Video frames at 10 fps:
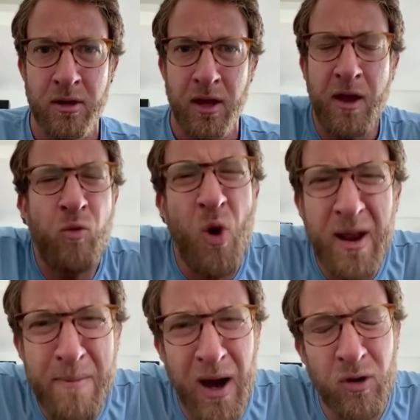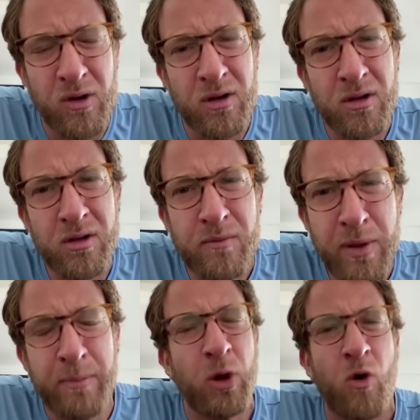And what about
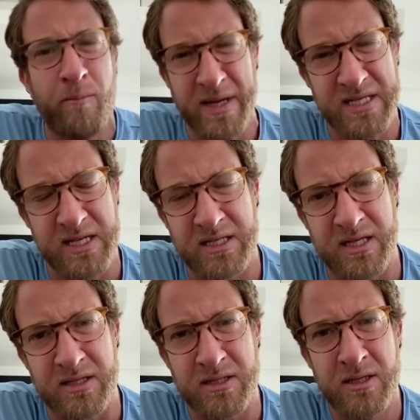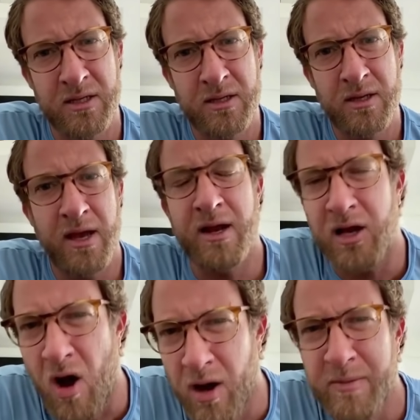people who own businesses and
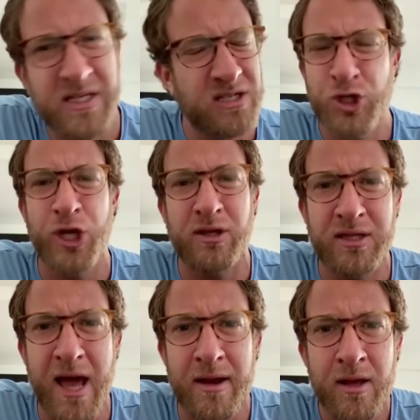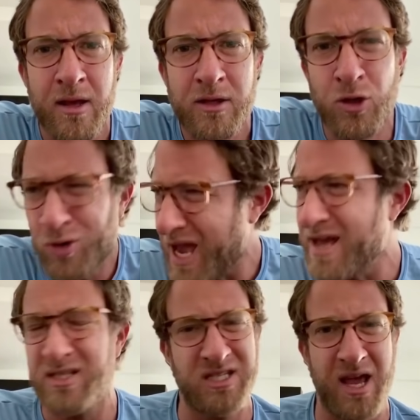economies and shit like that? You
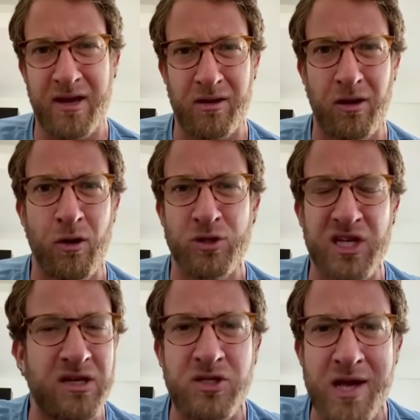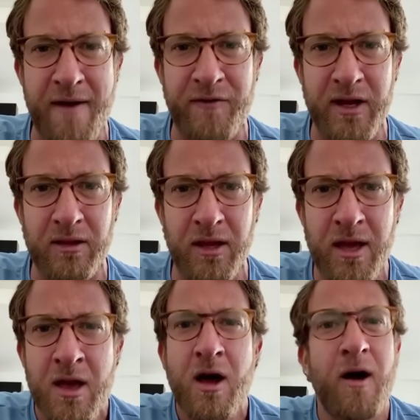can't stay closed
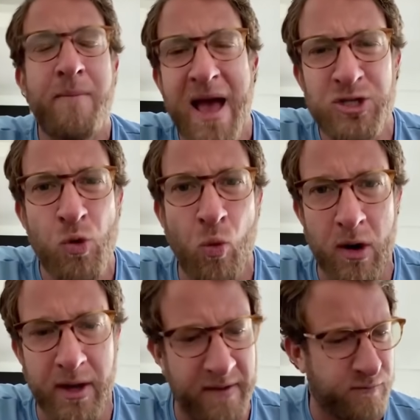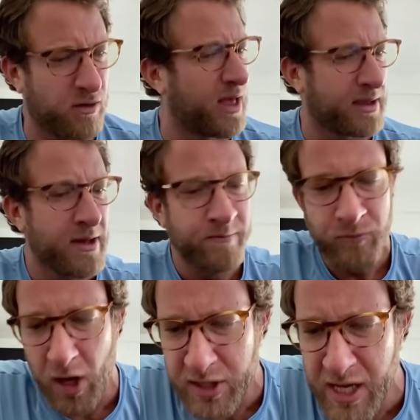indefinitely. Imagine working for like
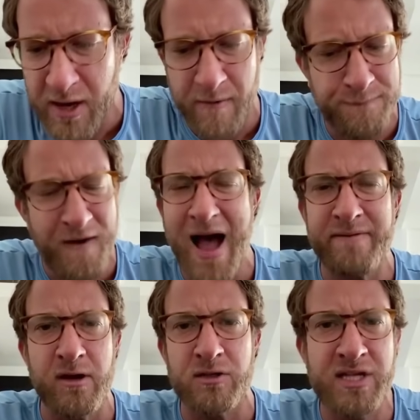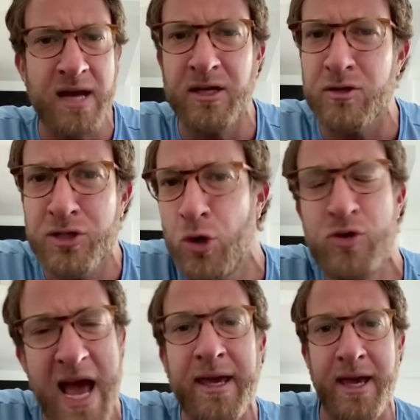a year, 5 years, 10 years, 2
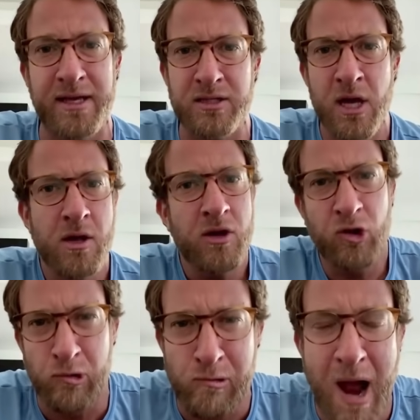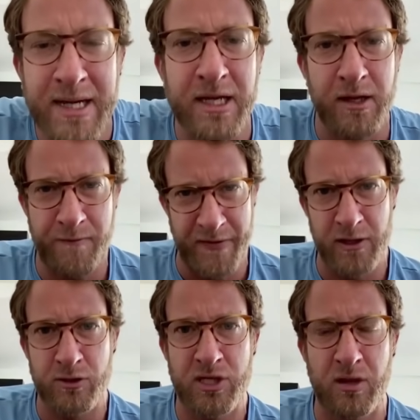decades, grinding your
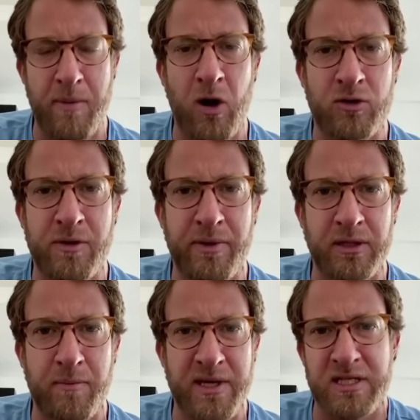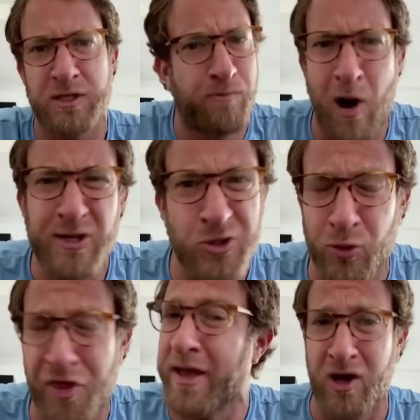fingers to the bone to build a business.
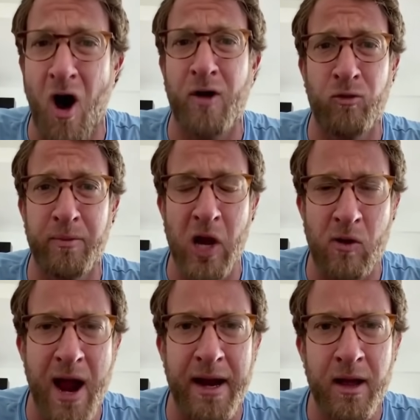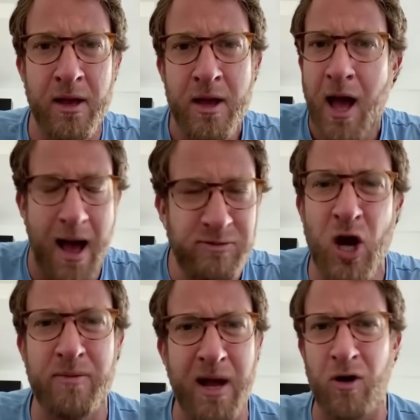Barstool, thank God, will be all right. I'm
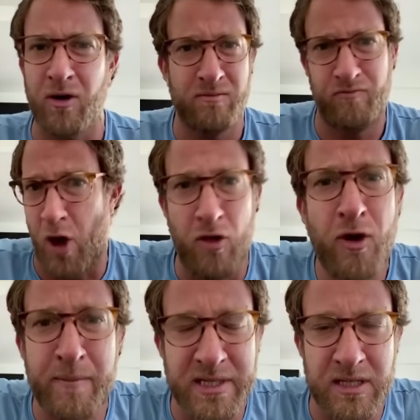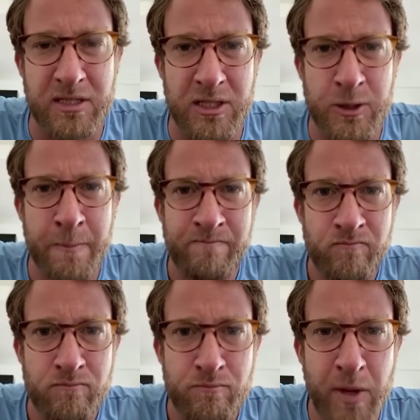talking about other businesses.
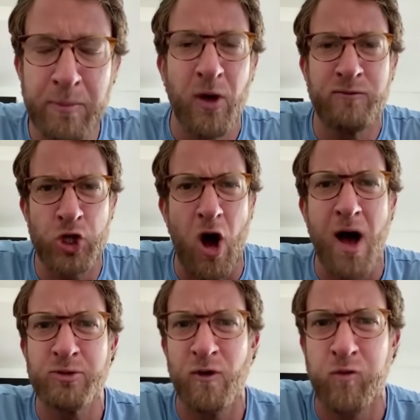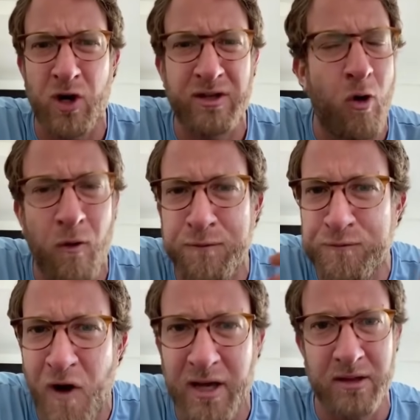People have jobs who've worked their whole
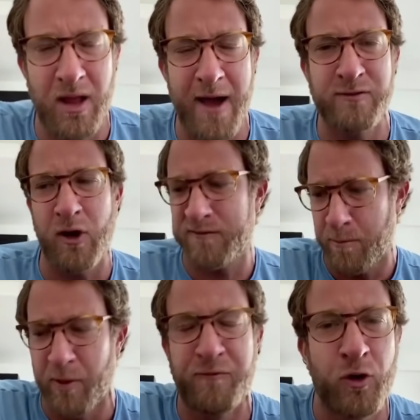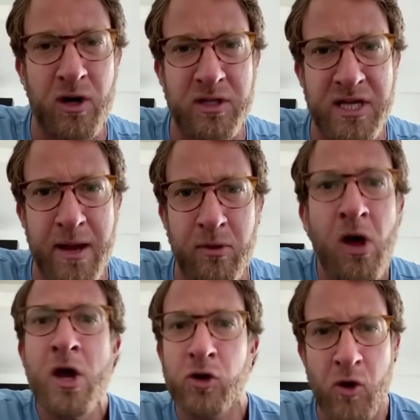fucking lives off to put food on the table,
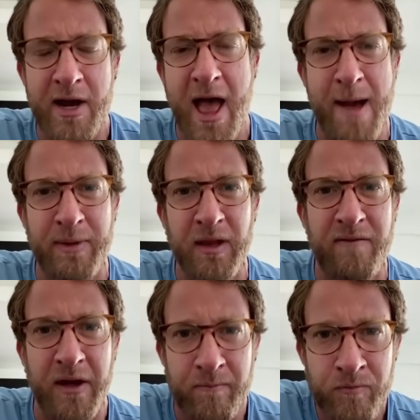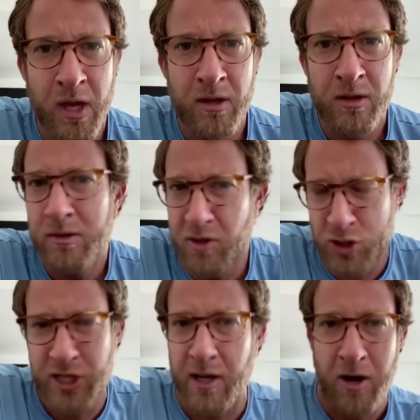create a happy living. They're
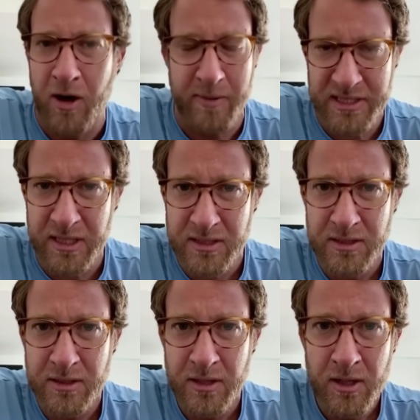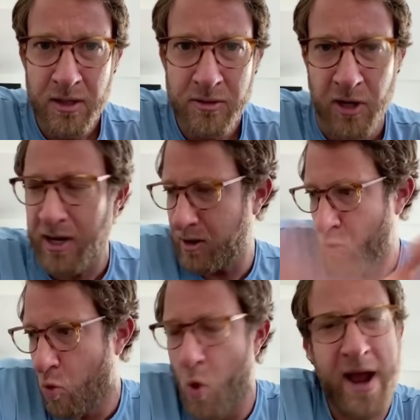just going to go out of business? They're going
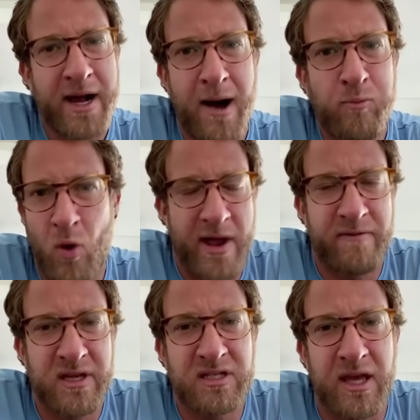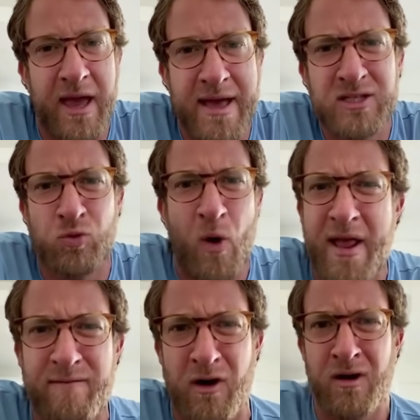to wake up whenever this thing ends,
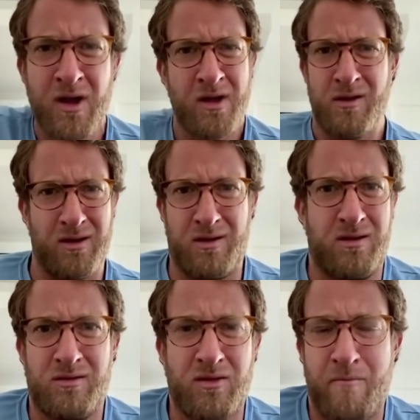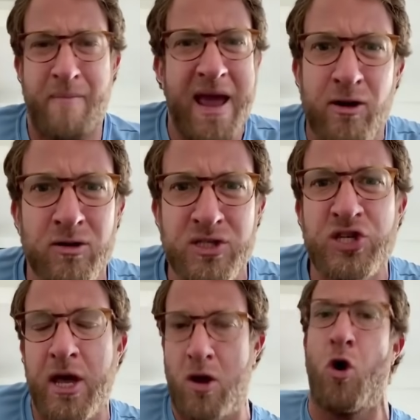whenever the mayors
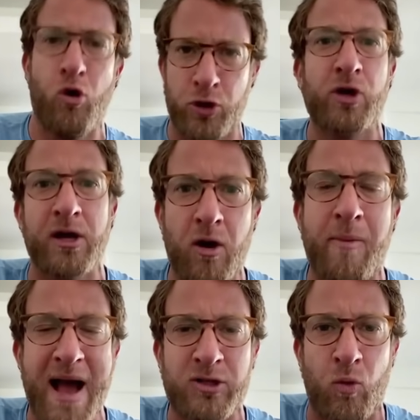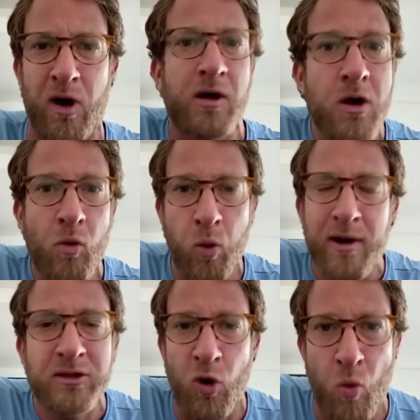say, oh, you can go back to work?
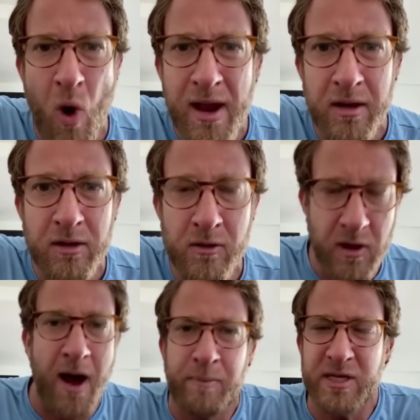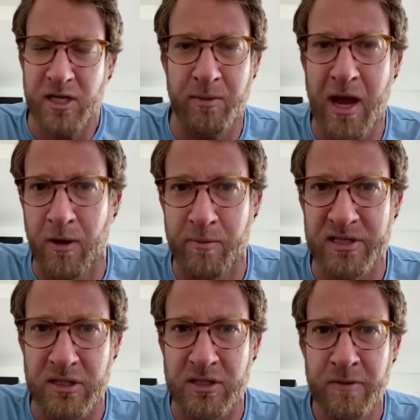Work to what? Your company's going to be out of
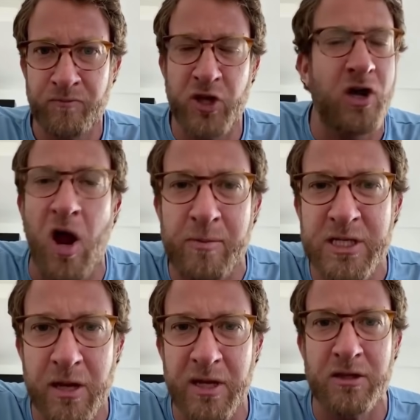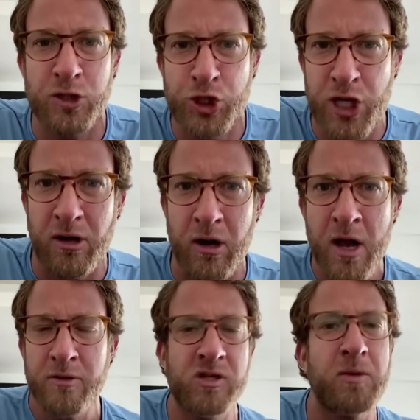business. The economy's going to be in the shitter.
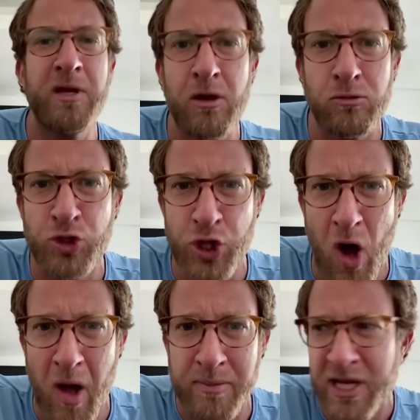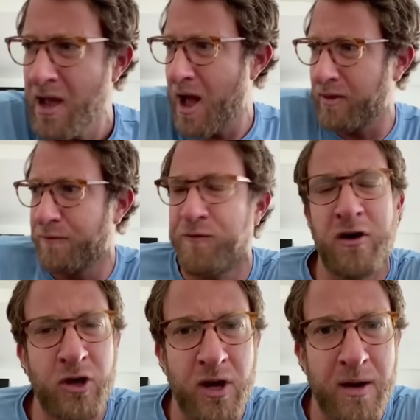There's going to be no jobs. How the
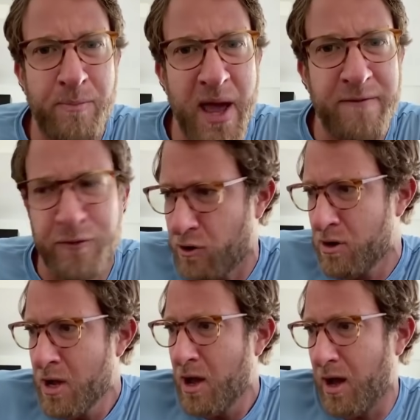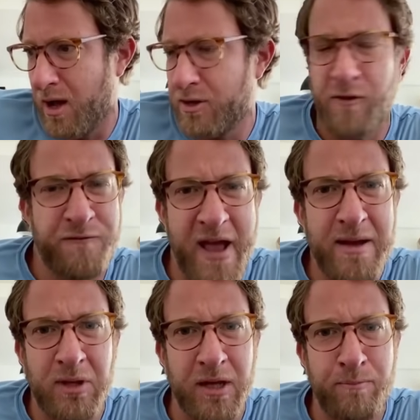fuck are you going to pay for your
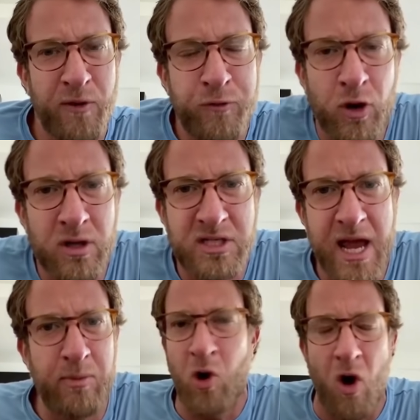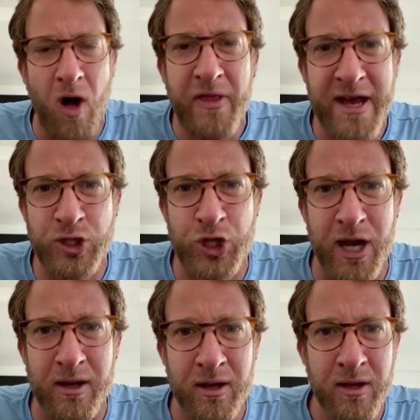family, put food on the table, all that
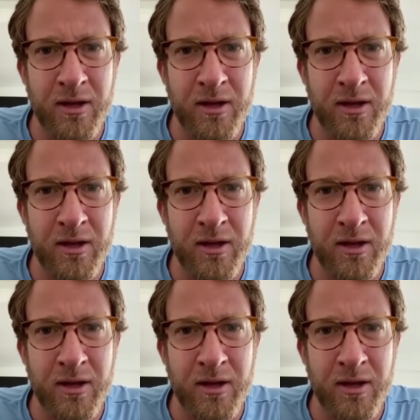shit?